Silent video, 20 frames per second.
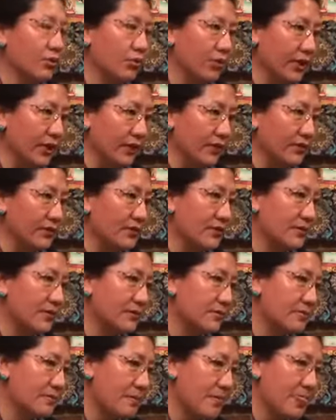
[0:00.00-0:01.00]
wind,
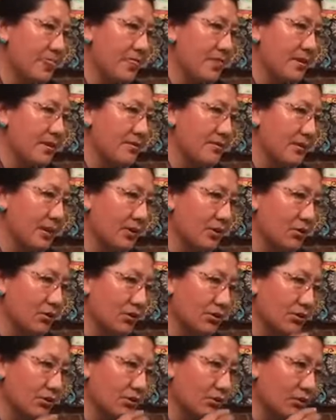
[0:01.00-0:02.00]
but
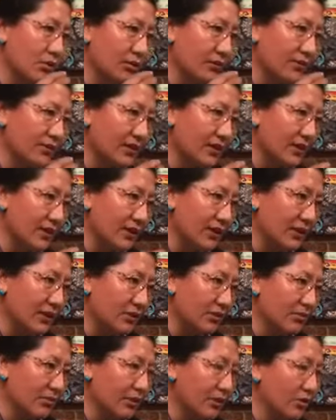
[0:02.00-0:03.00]
also clove
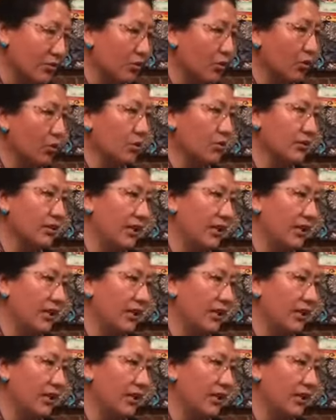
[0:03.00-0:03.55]
little bit cold